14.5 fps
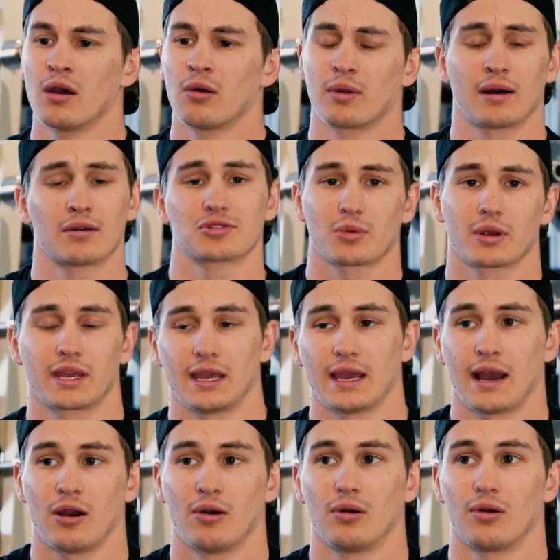when I was working
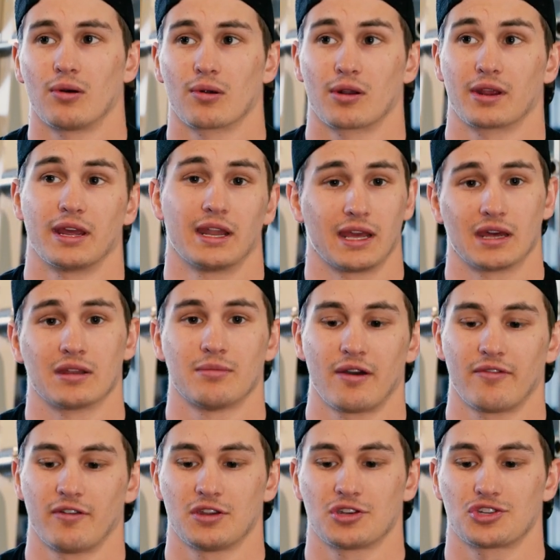out or getting into my
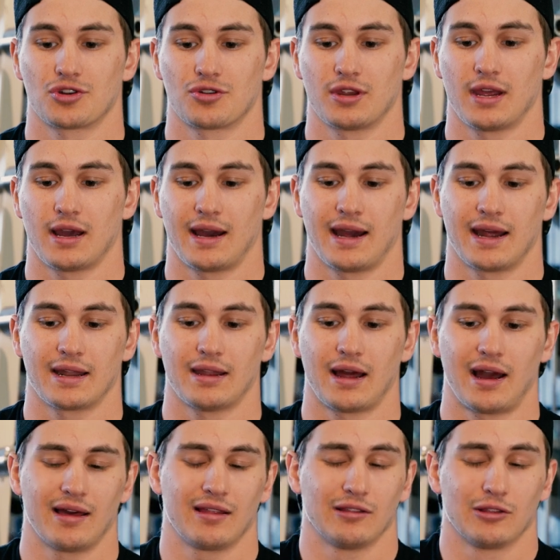fitness journey, I had
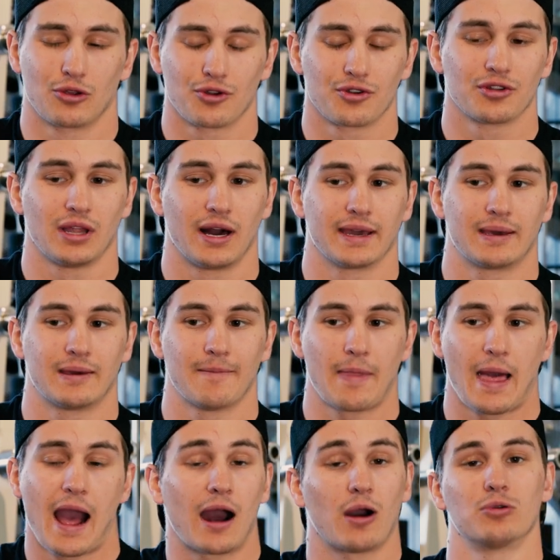learned like
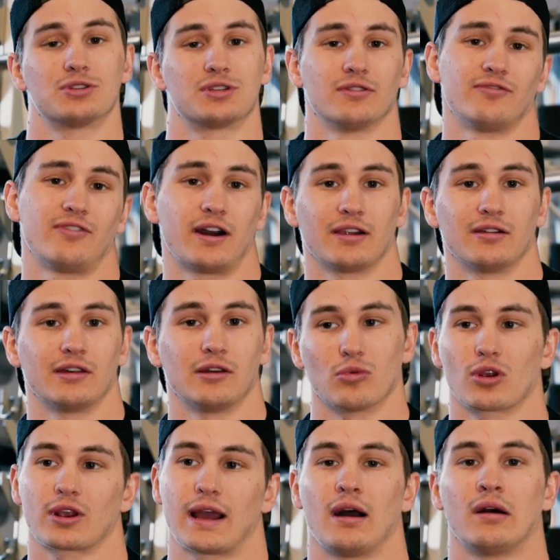how to finally
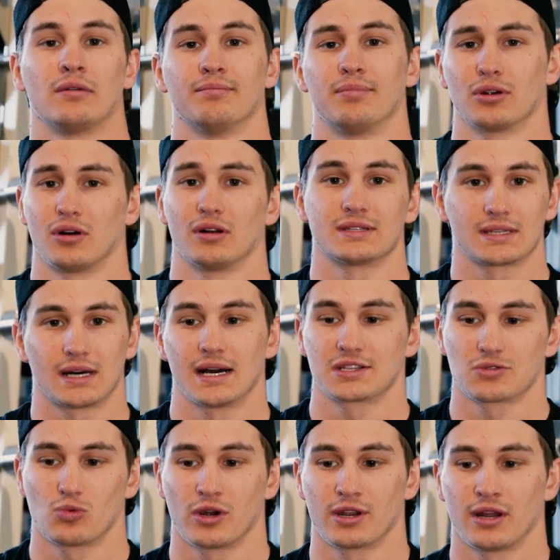work out and put on
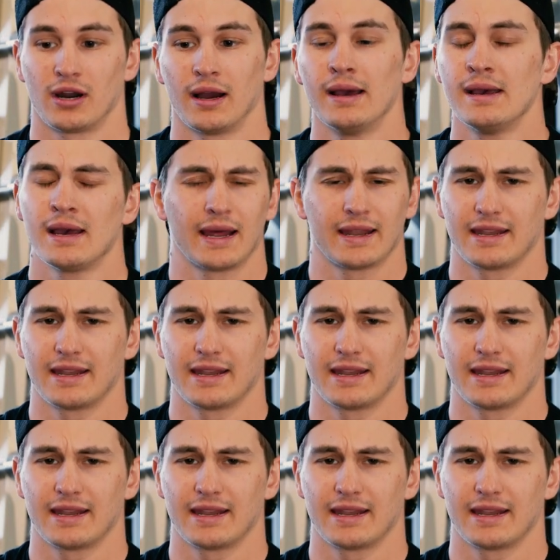size and whatnot. I